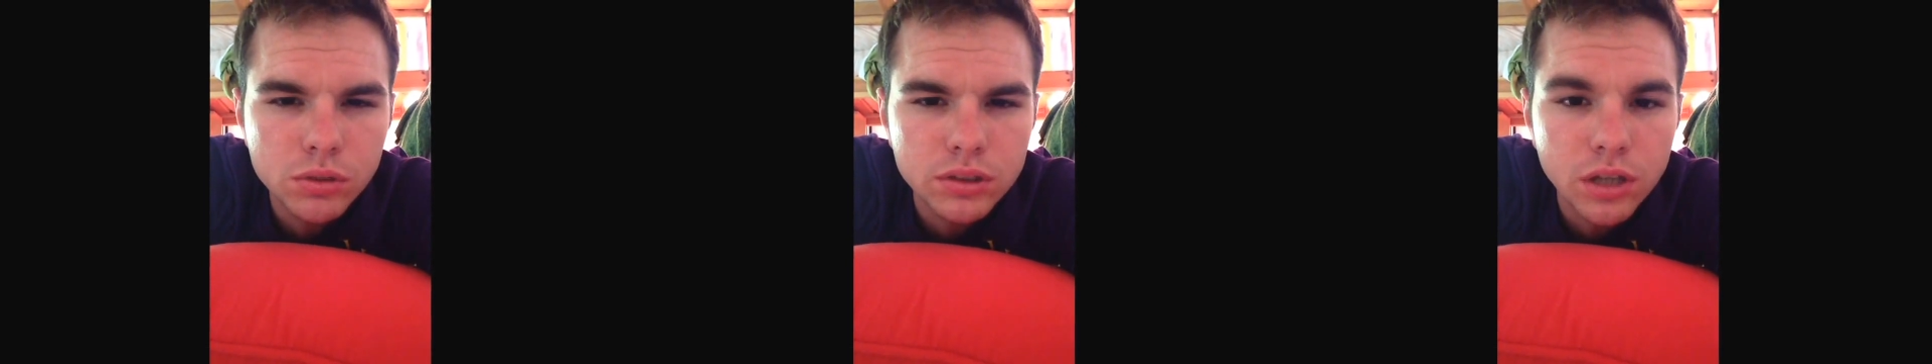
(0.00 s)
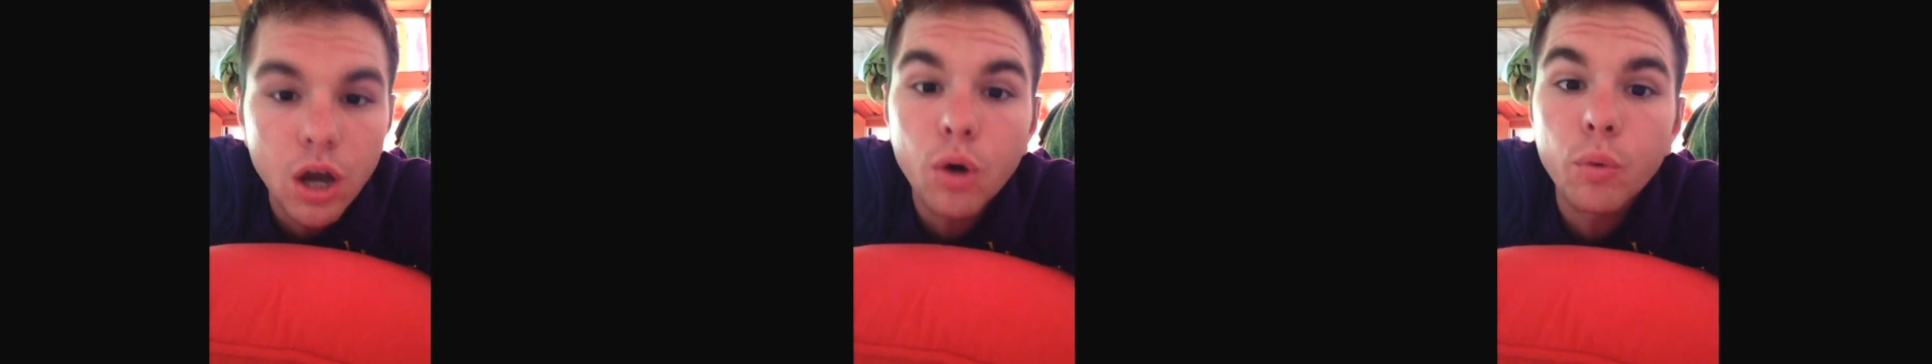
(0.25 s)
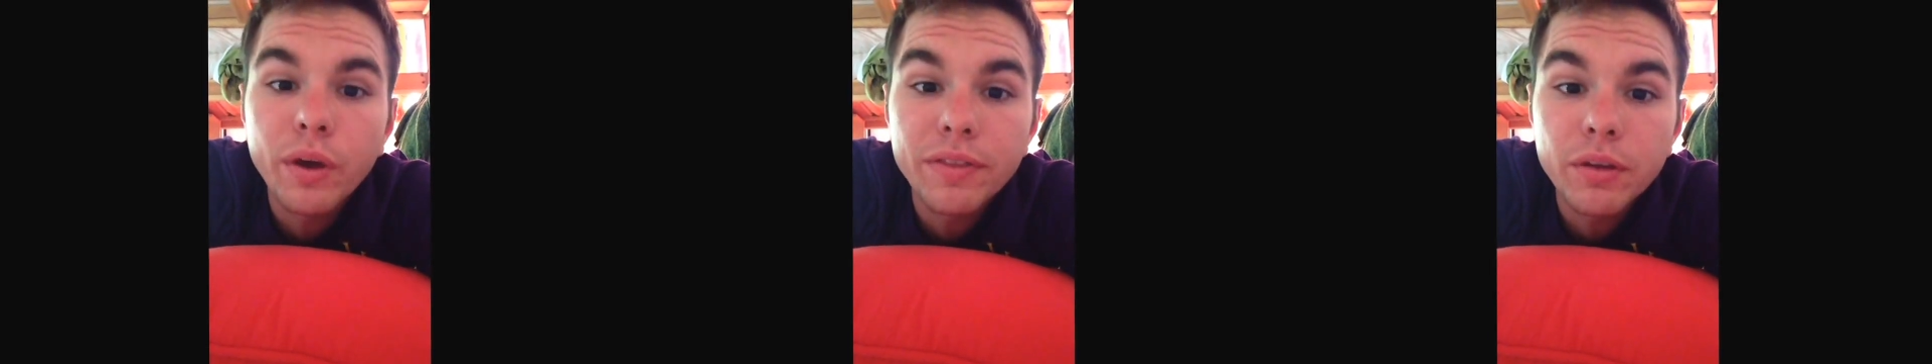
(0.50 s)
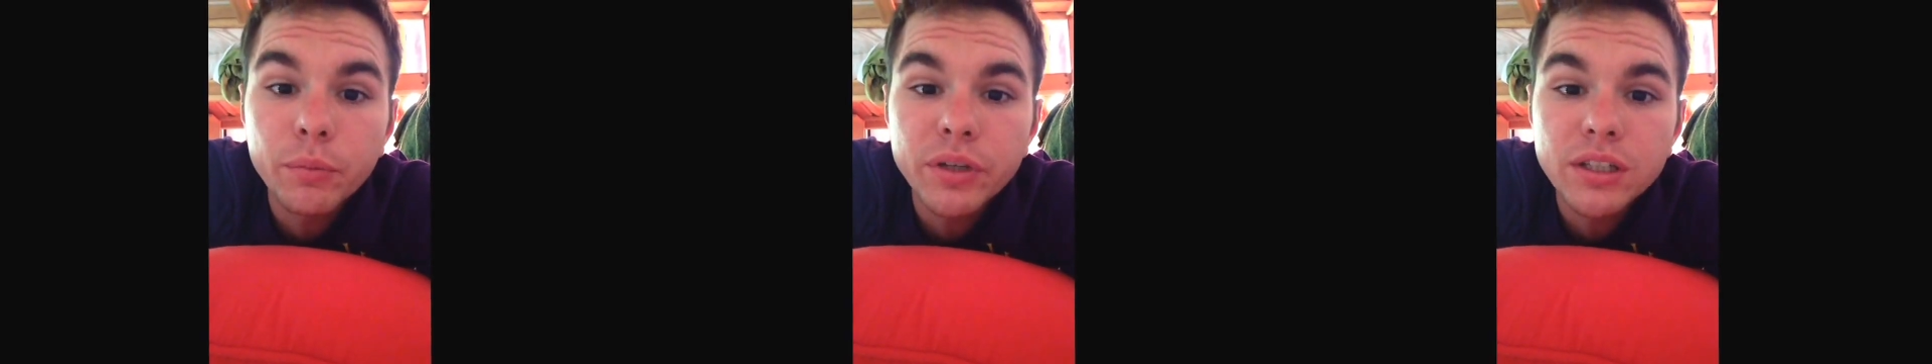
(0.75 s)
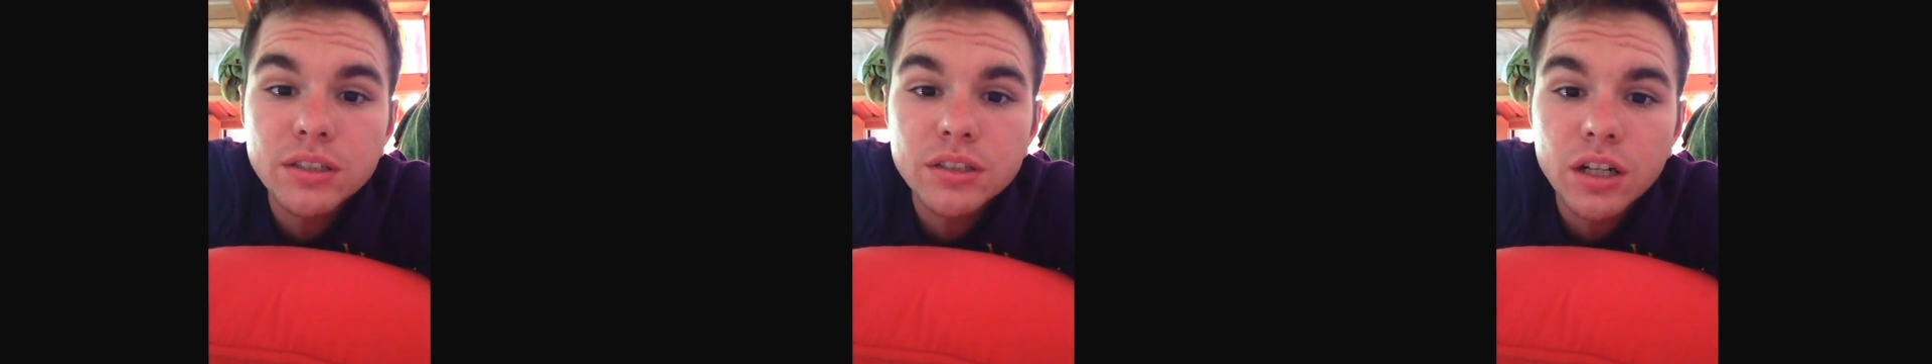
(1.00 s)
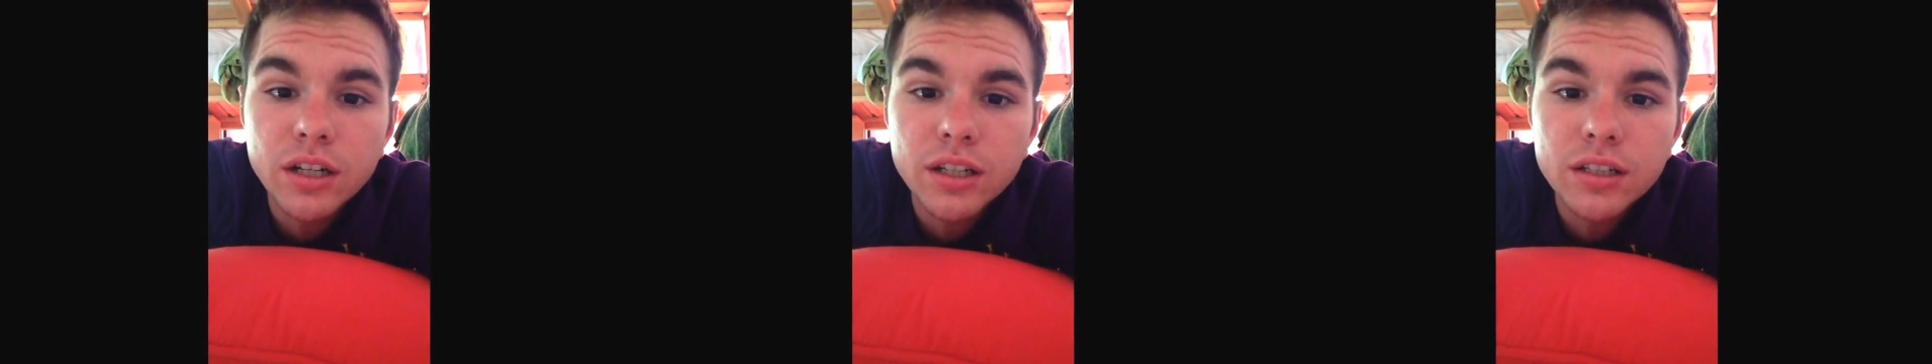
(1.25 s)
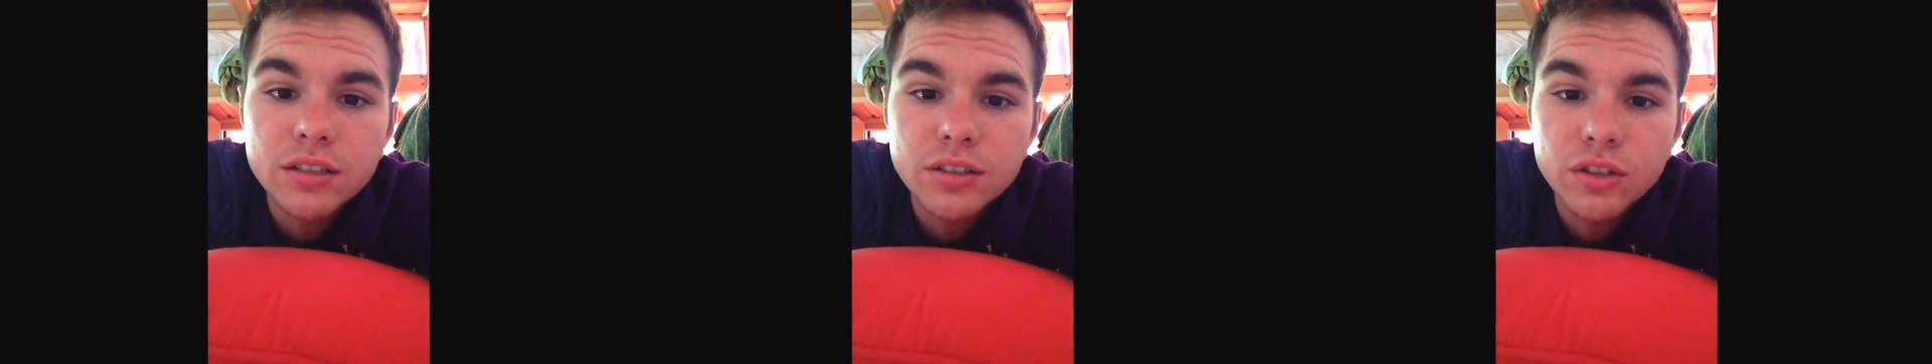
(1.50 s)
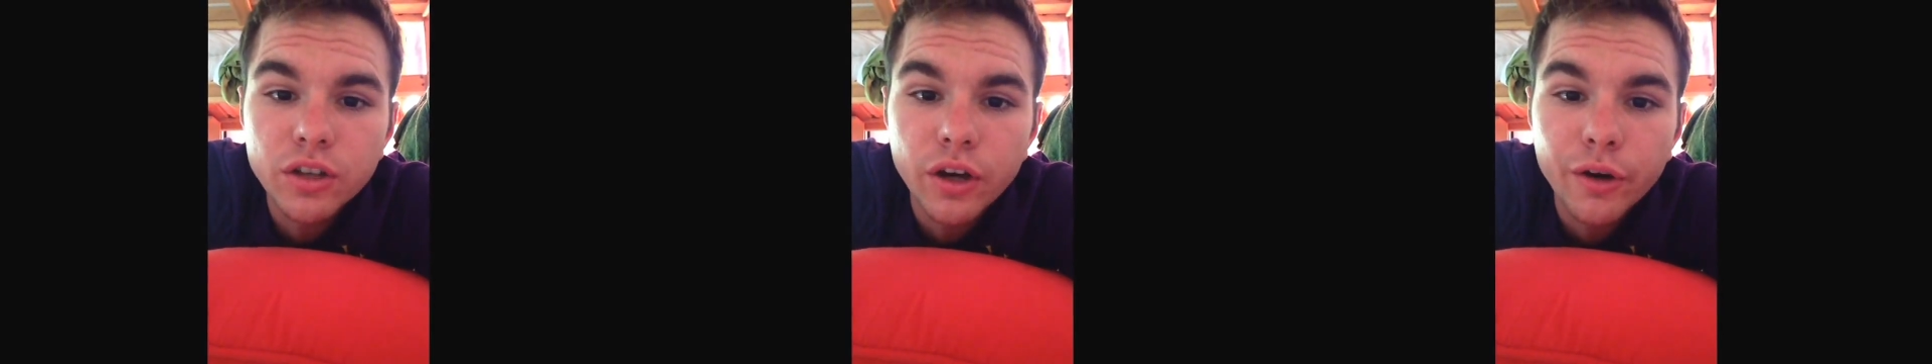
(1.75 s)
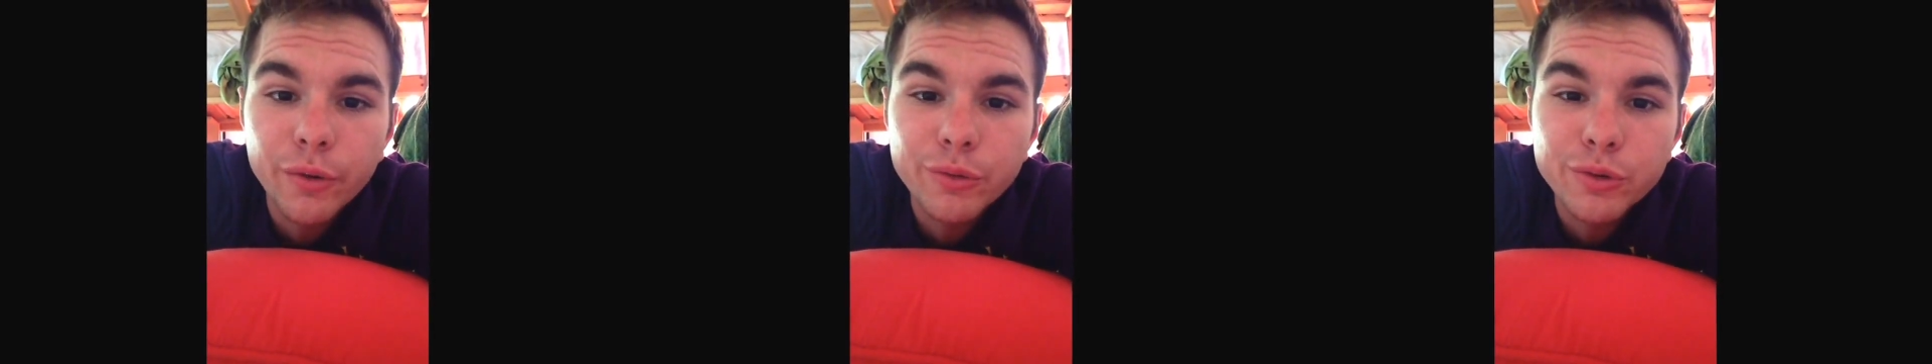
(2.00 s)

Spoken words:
and then we started to go